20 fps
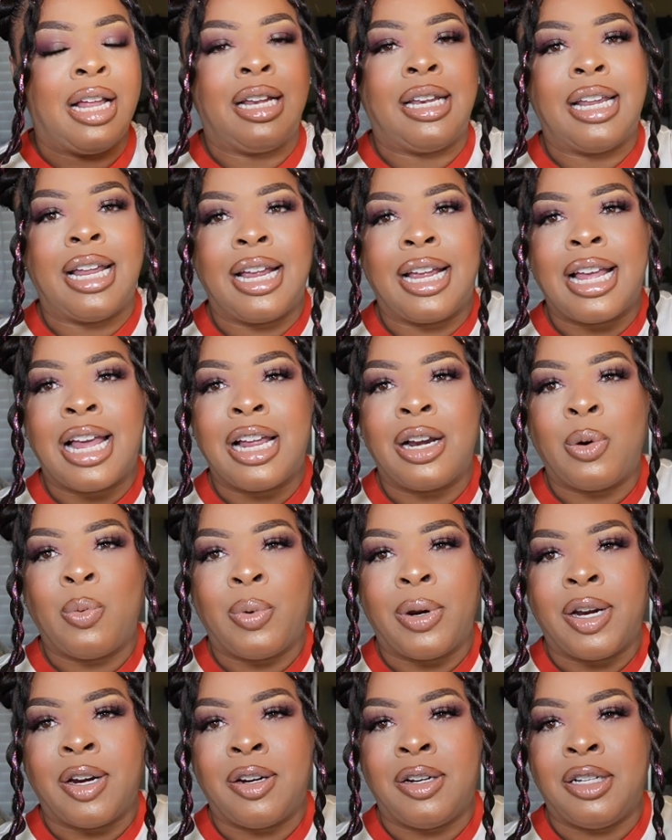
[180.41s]
like kind of
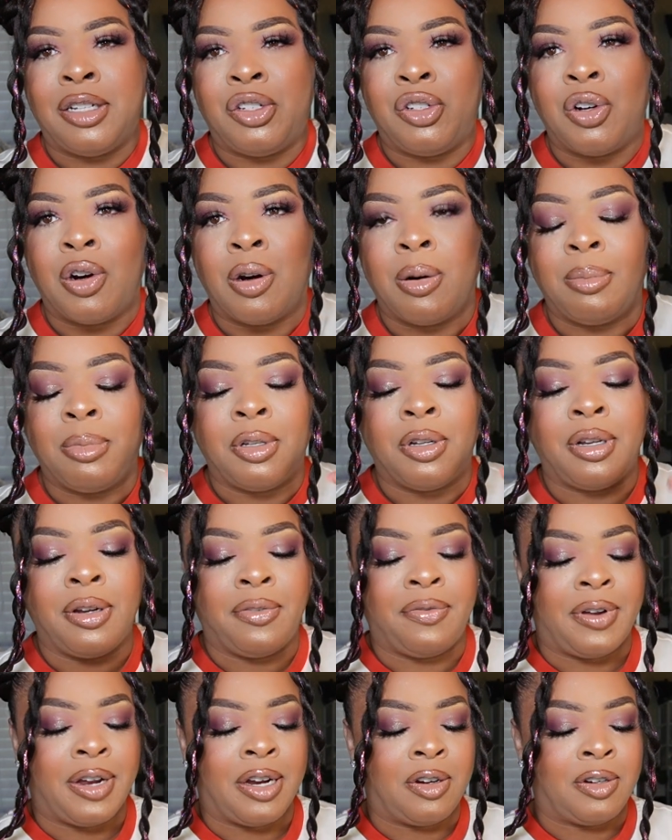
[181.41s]
wearing the charms on their
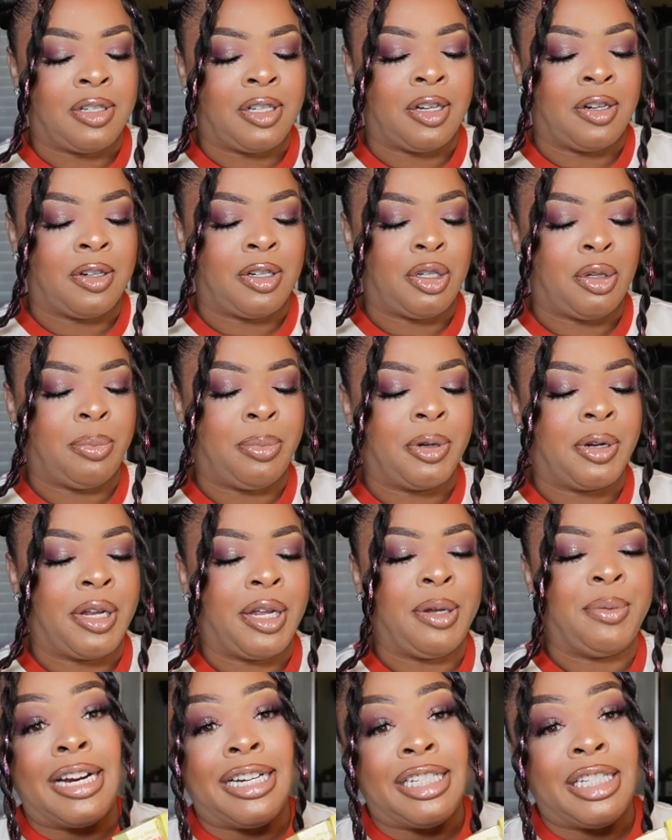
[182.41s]
fingers and they're super
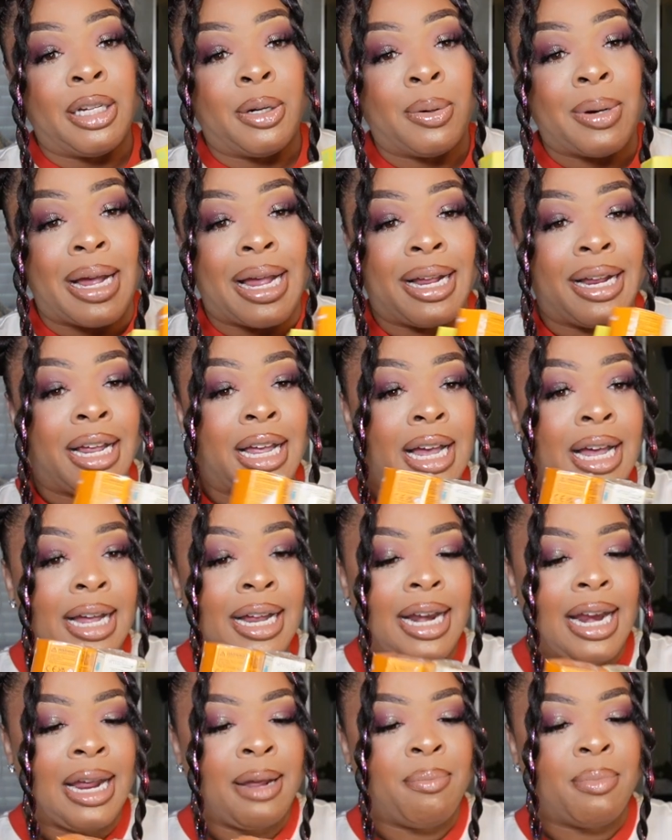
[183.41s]
cute. So I
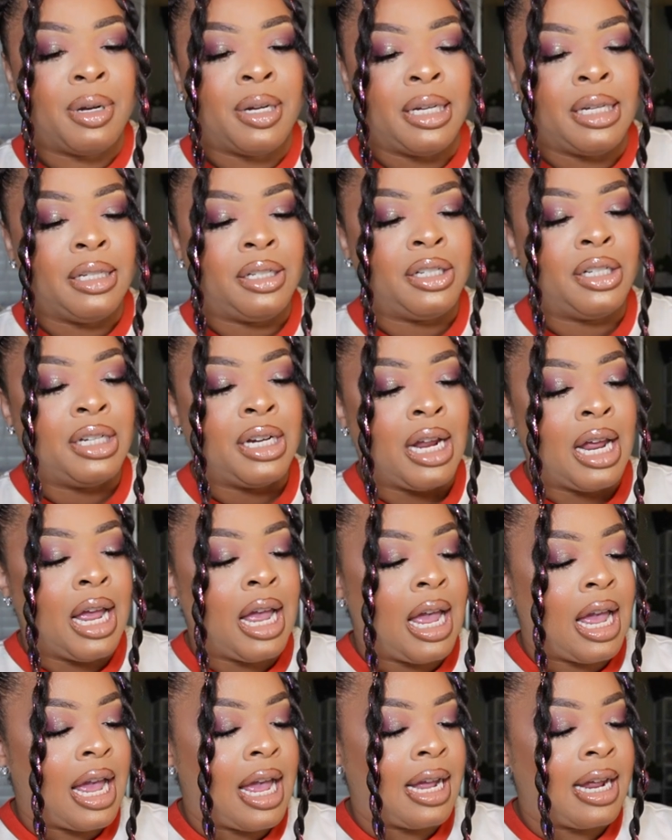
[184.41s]
got a bunch.
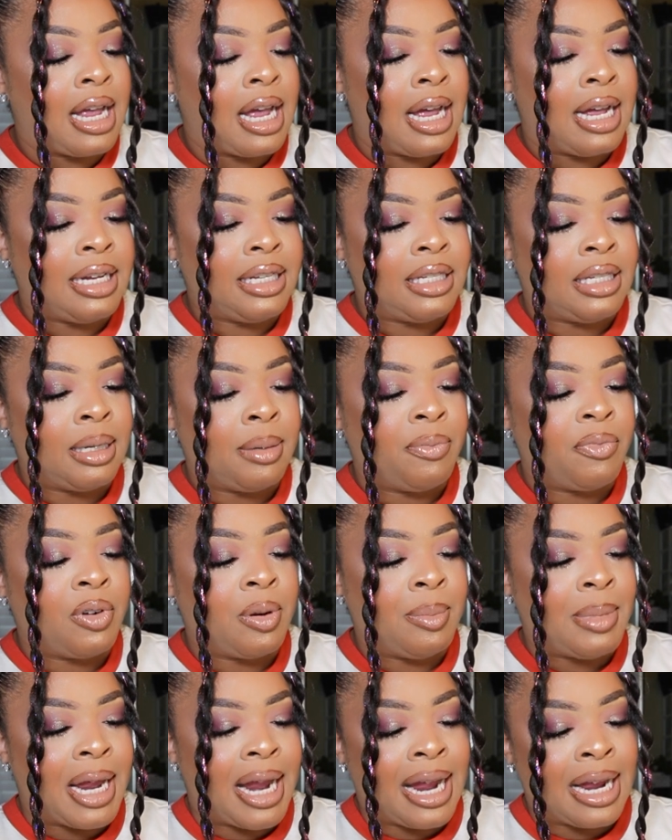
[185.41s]
I got some
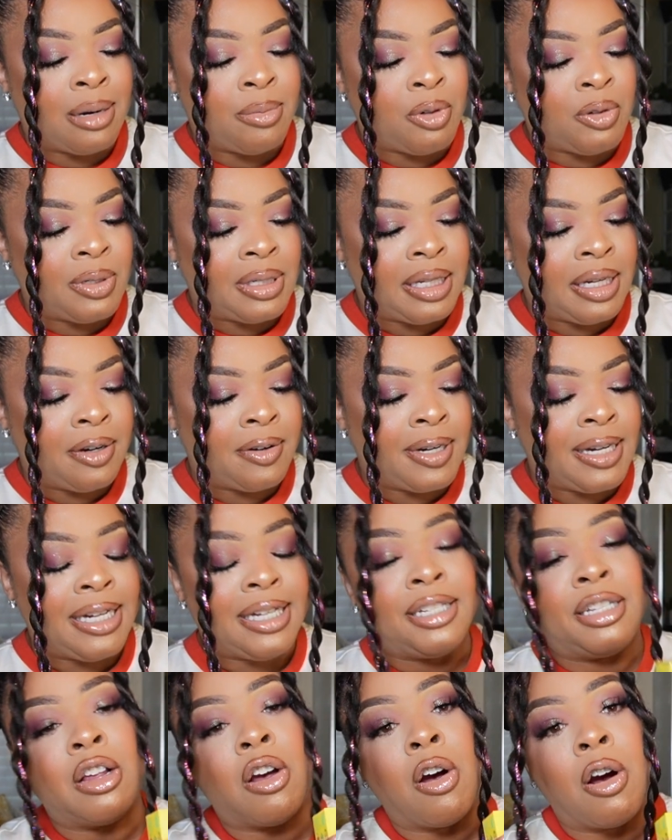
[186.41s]
from the animal
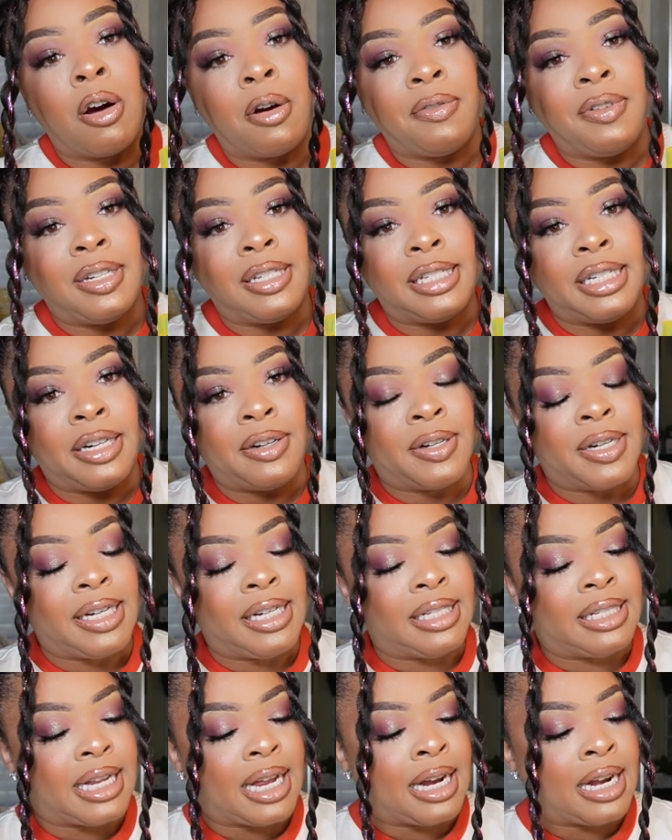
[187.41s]
series, the Harvest
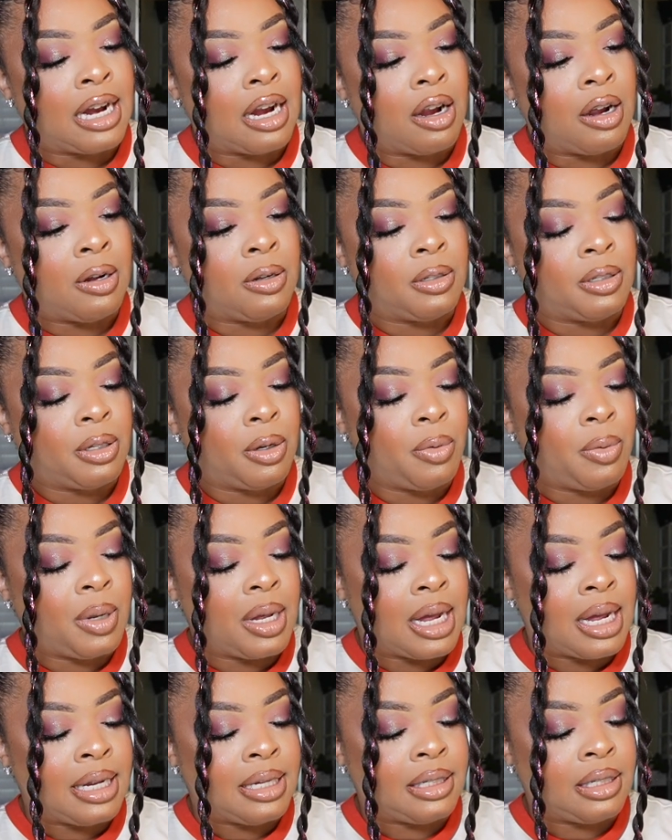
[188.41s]
series, and I also
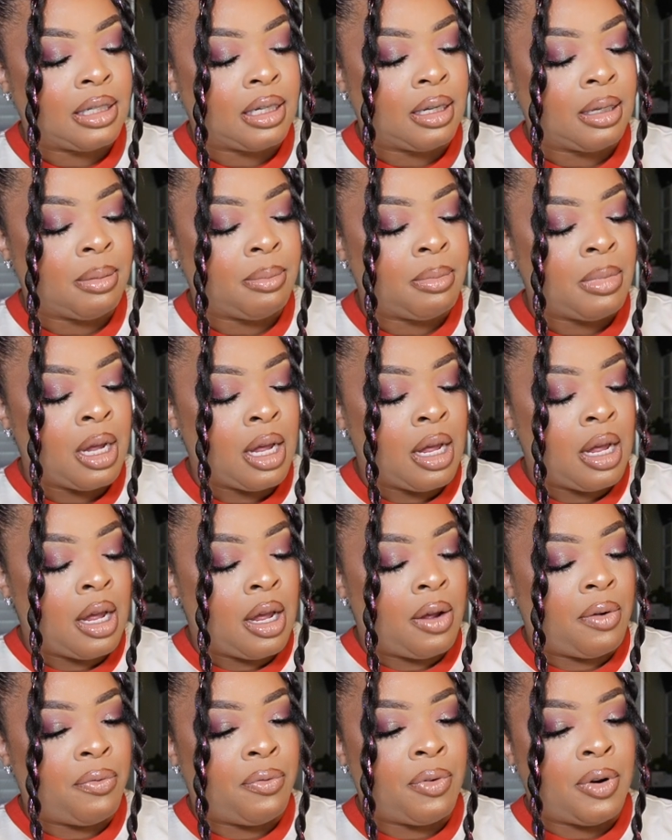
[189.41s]
got some
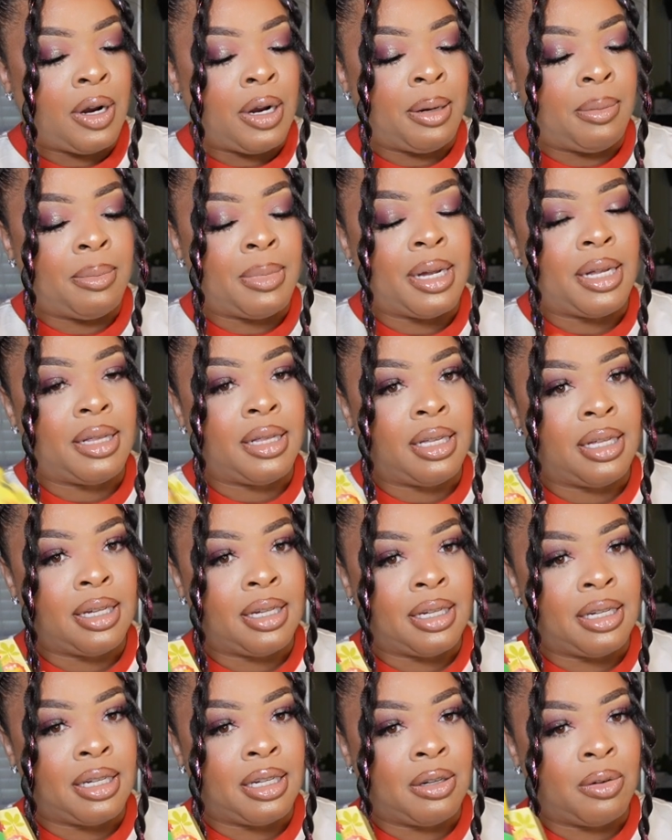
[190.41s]
from
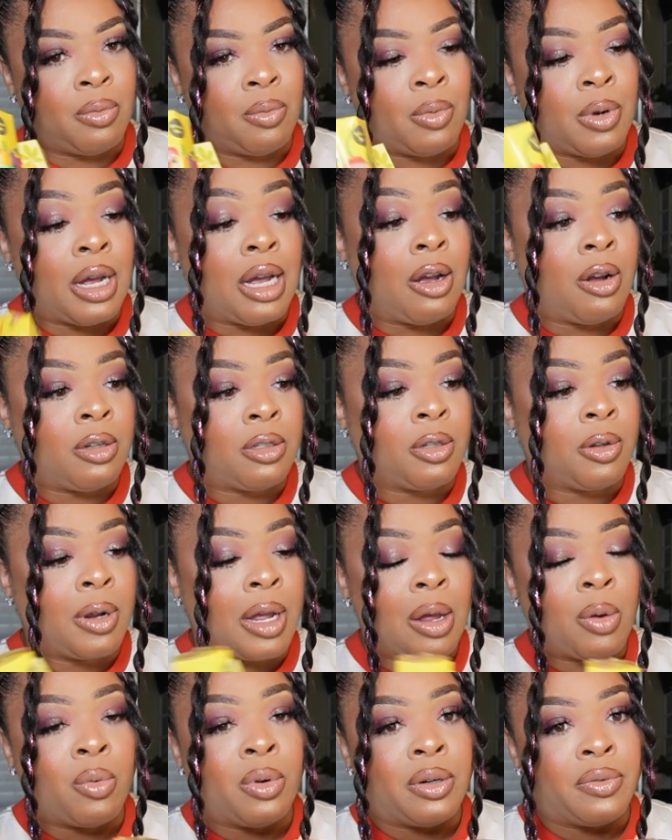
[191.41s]
the, well, I also
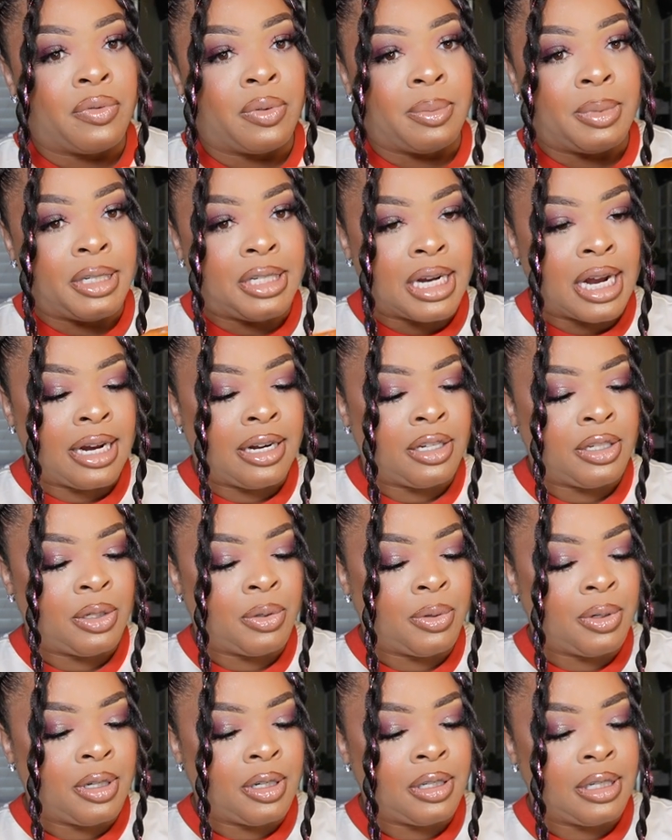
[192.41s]
got one from the
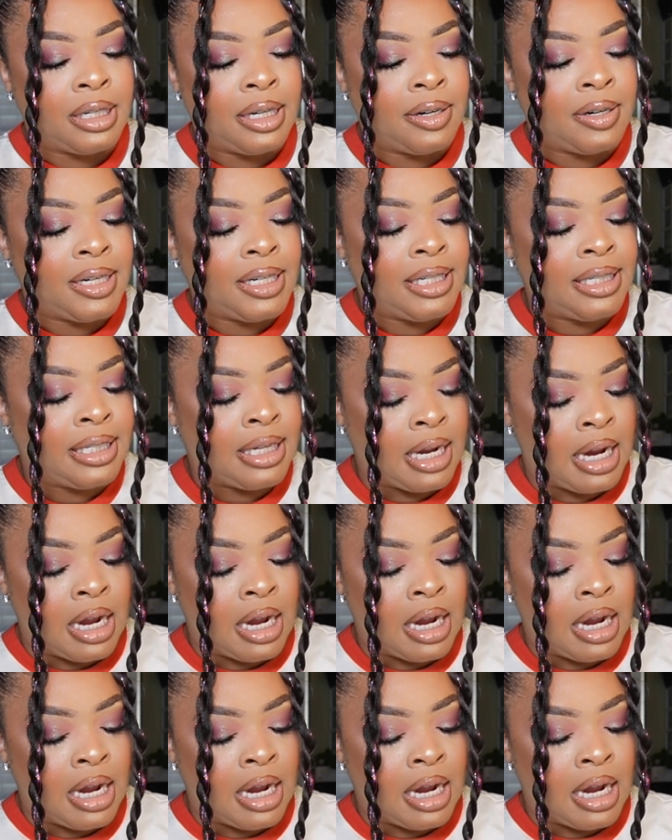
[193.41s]
dinosaur series.